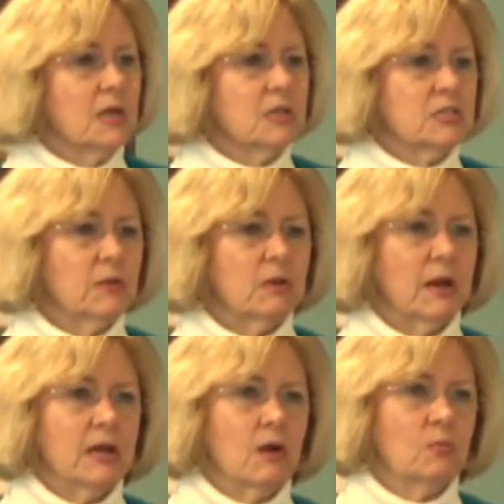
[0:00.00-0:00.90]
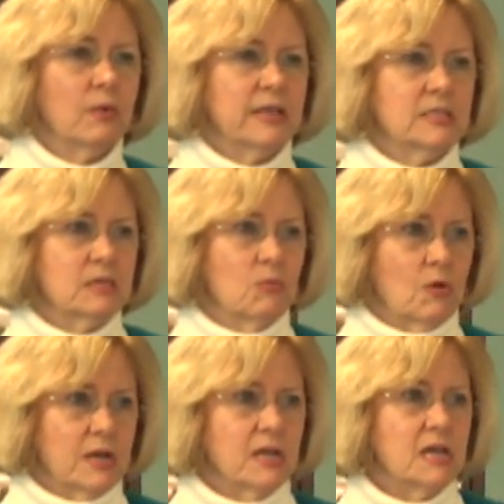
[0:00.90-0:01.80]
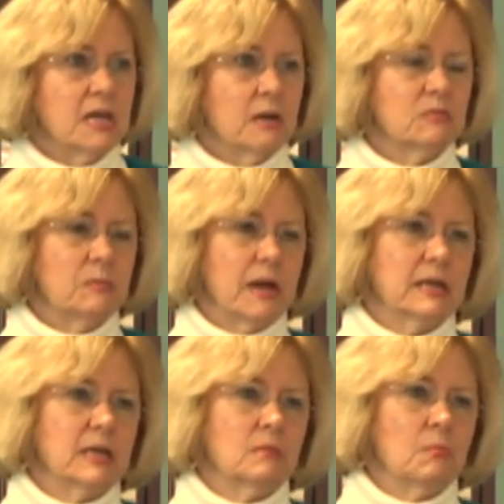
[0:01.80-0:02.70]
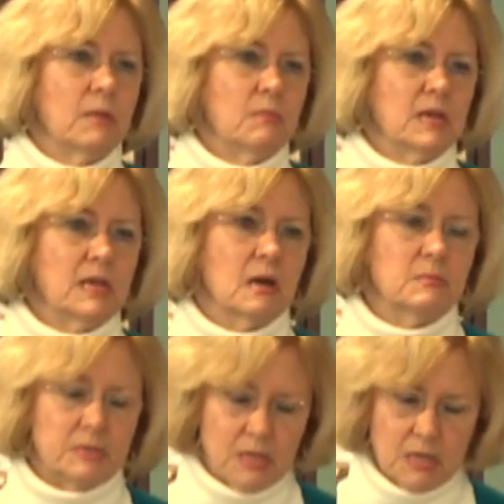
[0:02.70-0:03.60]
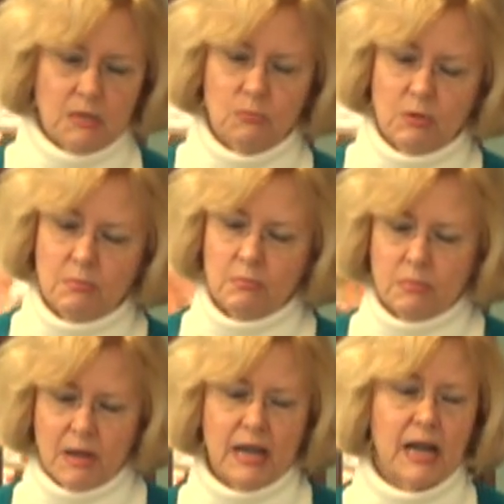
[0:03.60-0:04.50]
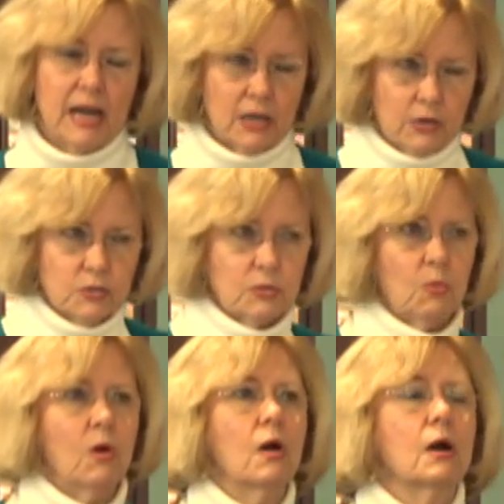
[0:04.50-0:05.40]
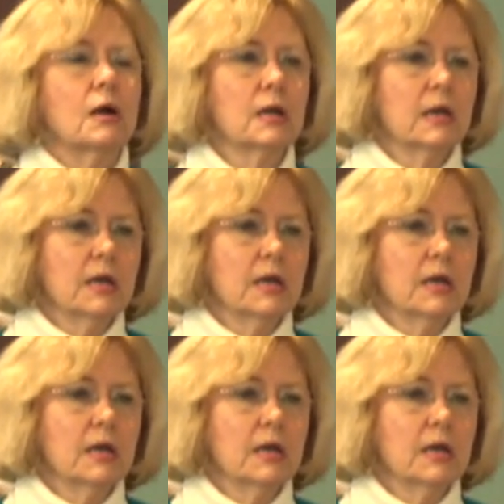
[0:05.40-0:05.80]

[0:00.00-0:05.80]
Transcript: So anyway, on Wednesday morning, he comes back in, he comes in when my guy goes to work.